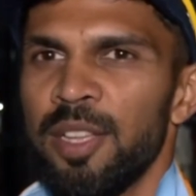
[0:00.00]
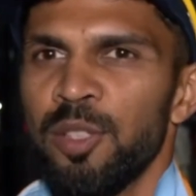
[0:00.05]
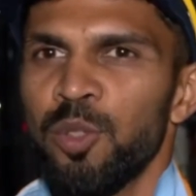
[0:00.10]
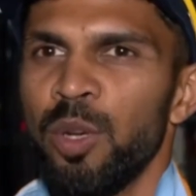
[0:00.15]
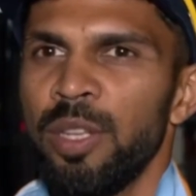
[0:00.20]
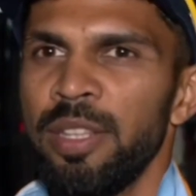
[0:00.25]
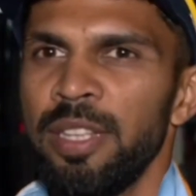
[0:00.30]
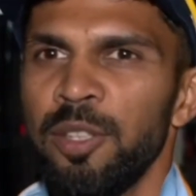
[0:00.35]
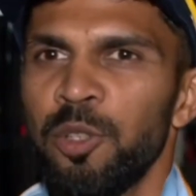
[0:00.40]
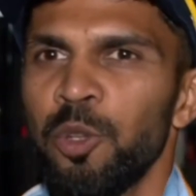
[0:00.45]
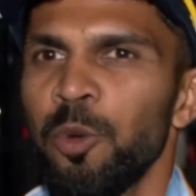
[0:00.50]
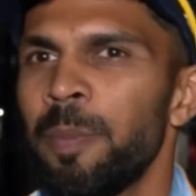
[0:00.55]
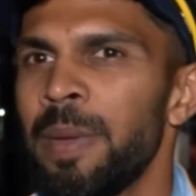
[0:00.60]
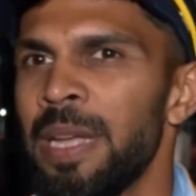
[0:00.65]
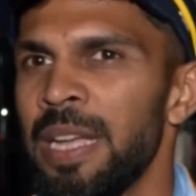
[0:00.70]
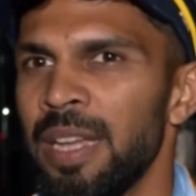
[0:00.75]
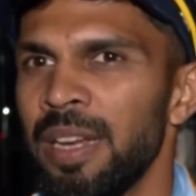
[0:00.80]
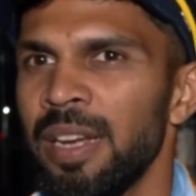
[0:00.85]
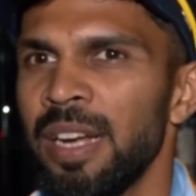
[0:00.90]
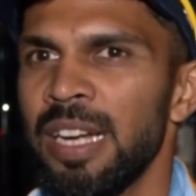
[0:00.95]
So I think to
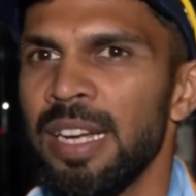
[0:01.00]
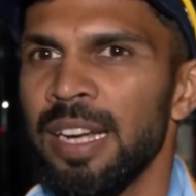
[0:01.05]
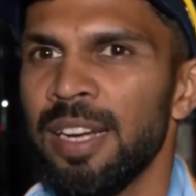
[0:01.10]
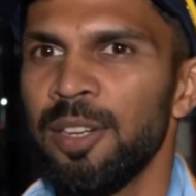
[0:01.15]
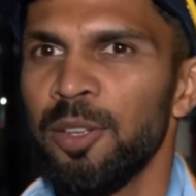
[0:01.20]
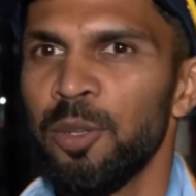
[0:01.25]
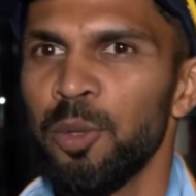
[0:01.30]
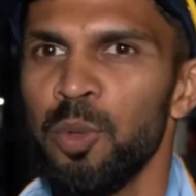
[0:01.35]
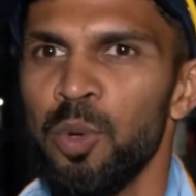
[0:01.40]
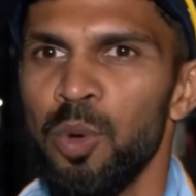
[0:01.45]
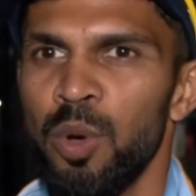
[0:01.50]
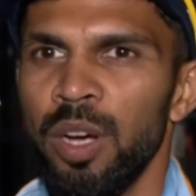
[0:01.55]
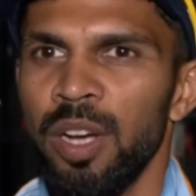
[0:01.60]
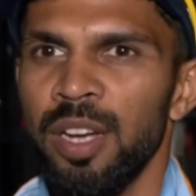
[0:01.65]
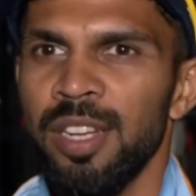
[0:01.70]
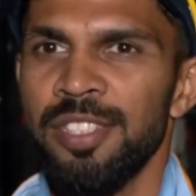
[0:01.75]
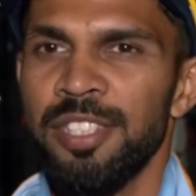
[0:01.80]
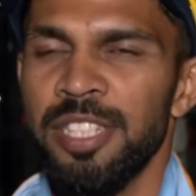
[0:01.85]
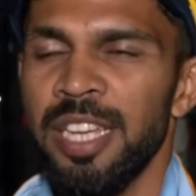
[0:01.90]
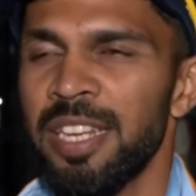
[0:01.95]
be in it and
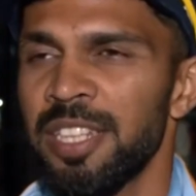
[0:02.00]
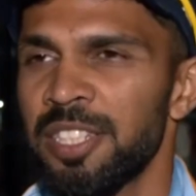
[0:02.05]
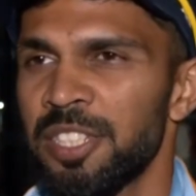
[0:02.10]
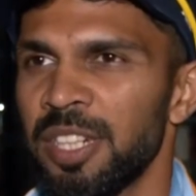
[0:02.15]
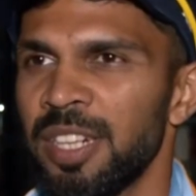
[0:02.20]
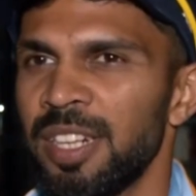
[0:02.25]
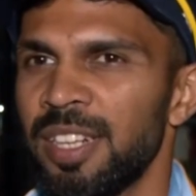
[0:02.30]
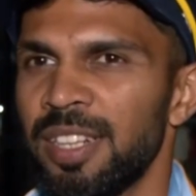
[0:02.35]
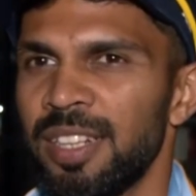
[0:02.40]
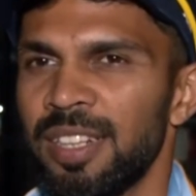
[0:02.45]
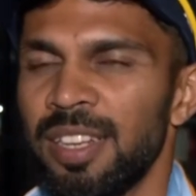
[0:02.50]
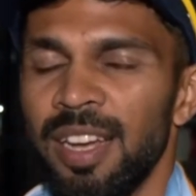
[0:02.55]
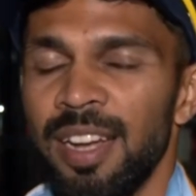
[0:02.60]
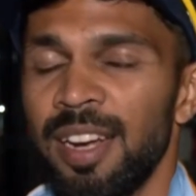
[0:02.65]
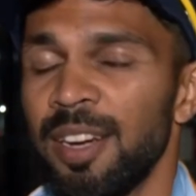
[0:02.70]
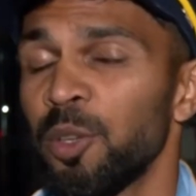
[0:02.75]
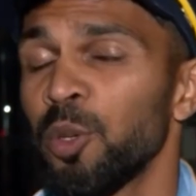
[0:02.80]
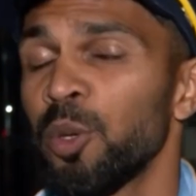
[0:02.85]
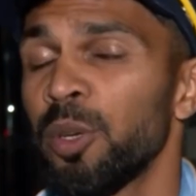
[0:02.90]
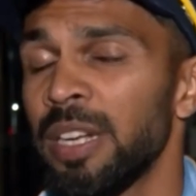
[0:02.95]
to cherish it,
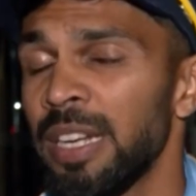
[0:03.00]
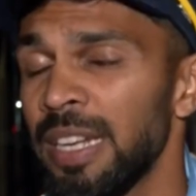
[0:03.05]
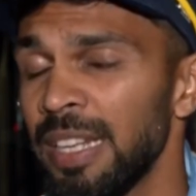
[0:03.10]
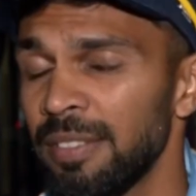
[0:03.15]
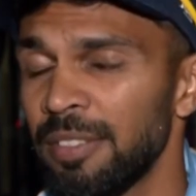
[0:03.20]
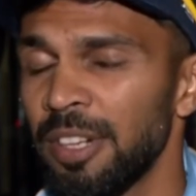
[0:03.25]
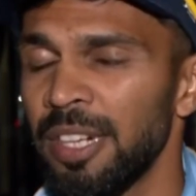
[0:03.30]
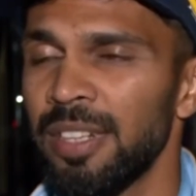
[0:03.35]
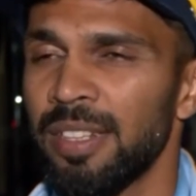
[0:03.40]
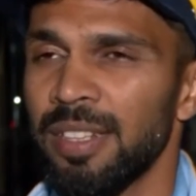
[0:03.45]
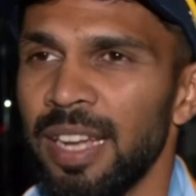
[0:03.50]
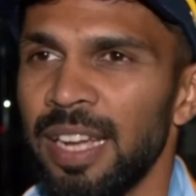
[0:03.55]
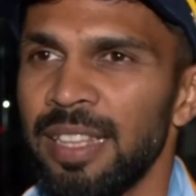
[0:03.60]
to relive it,